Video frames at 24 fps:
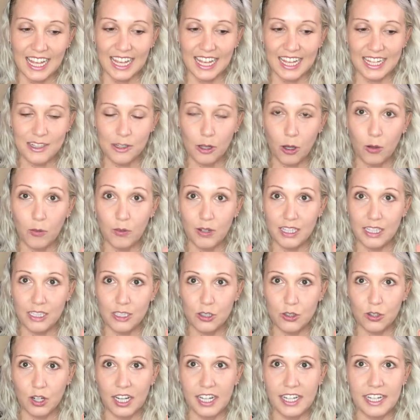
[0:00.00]
it's already
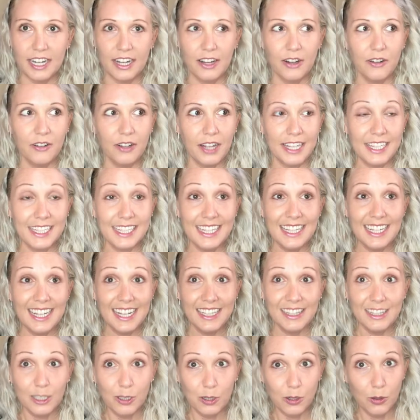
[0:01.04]
dried out. I get it at
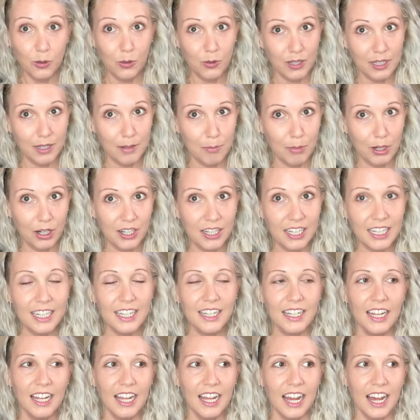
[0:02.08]
the Korean market.
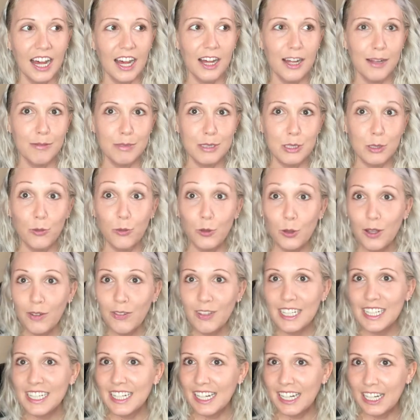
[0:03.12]
So if you have
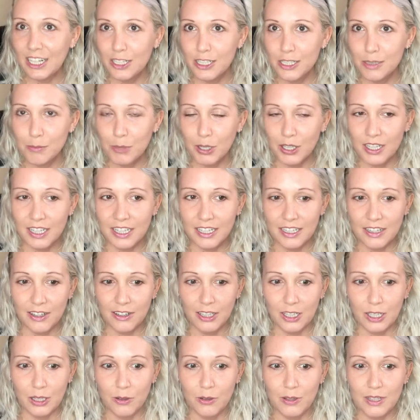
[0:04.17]
like an Asian market near
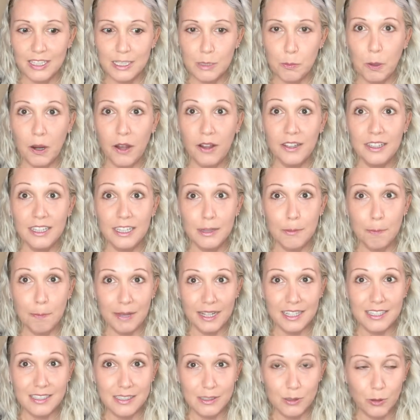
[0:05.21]
you, that's probably the
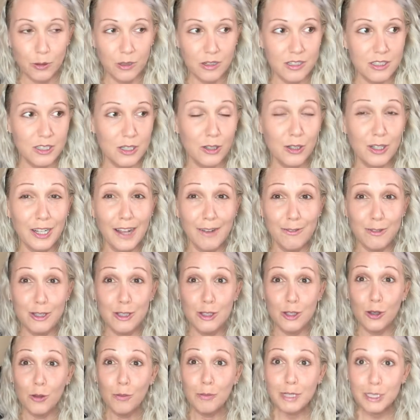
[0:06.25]
best source. You're gonna have
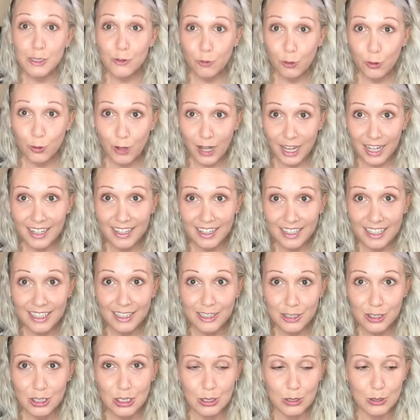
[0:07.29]
so much variety to
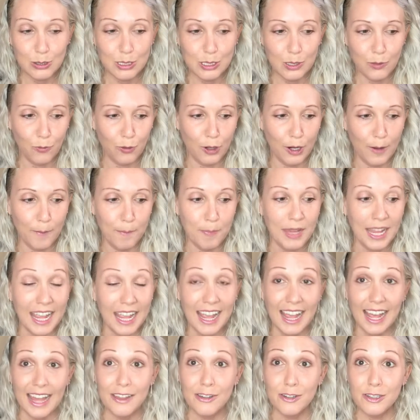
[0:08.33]
choose from,
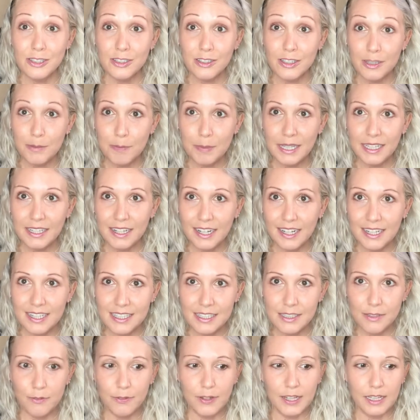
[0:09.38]
and there's gonna be kinds
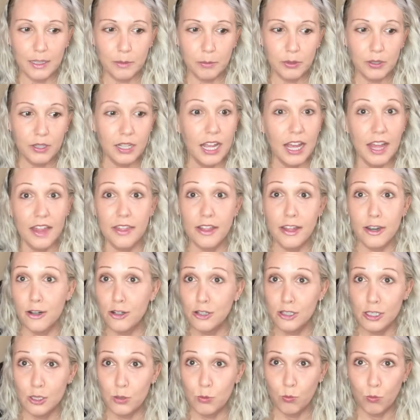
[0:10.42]
available that are
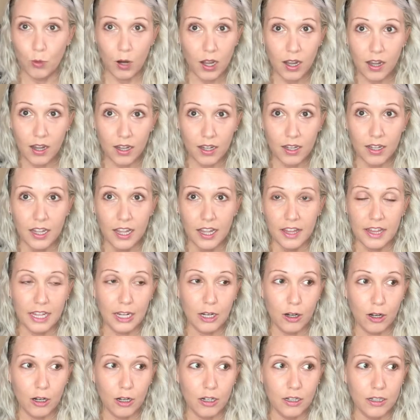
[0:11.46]
just raw. They
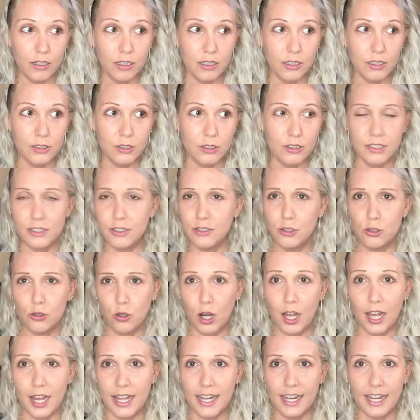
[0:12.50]
aren't
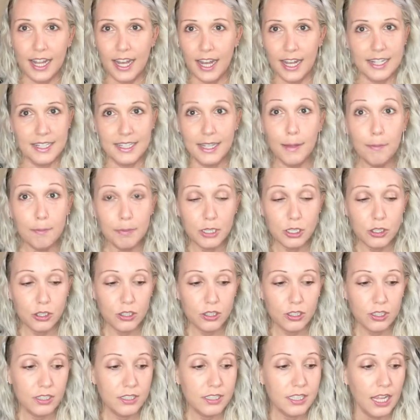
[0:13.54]
dried at high
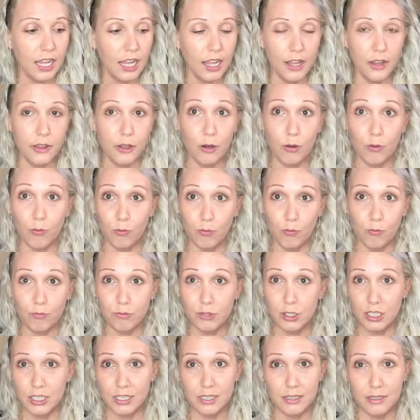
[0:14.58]
temperatures, they're
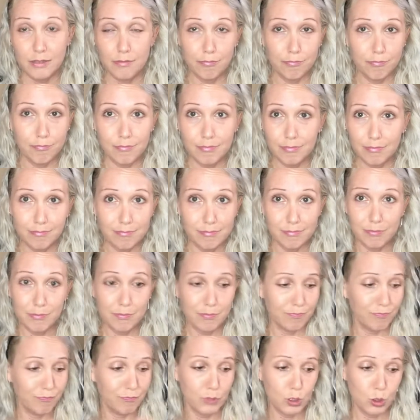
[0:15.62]
just
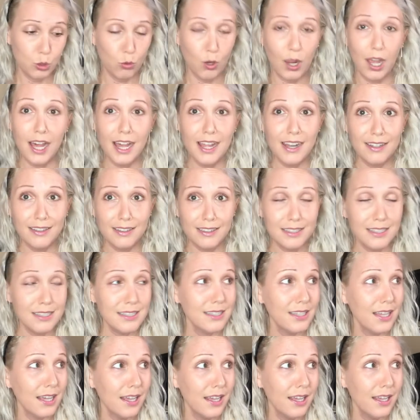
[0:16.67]
dried in the
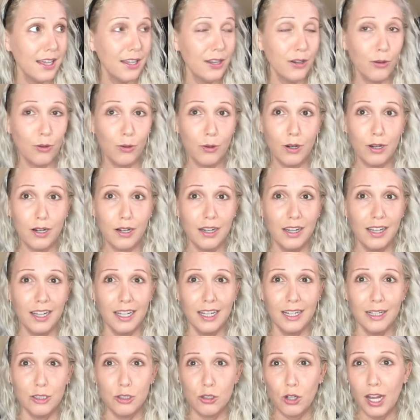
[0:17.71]
sun or
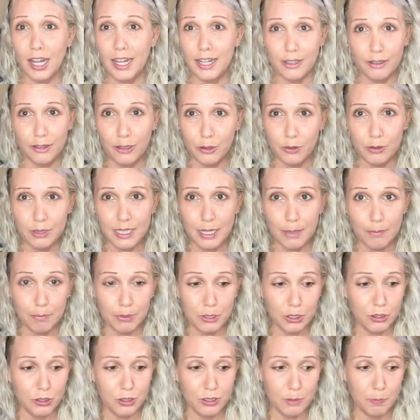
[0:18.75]
dried at low
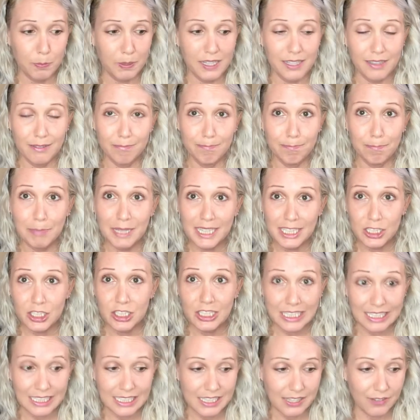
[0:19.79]
temperatures, but big
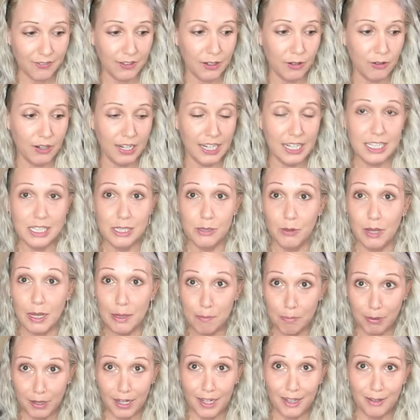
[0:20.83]
sheets of it, right? So I
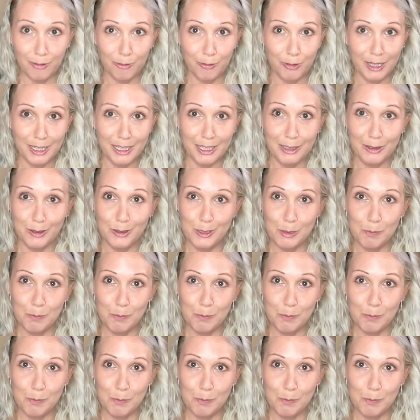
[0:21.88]
bought one of those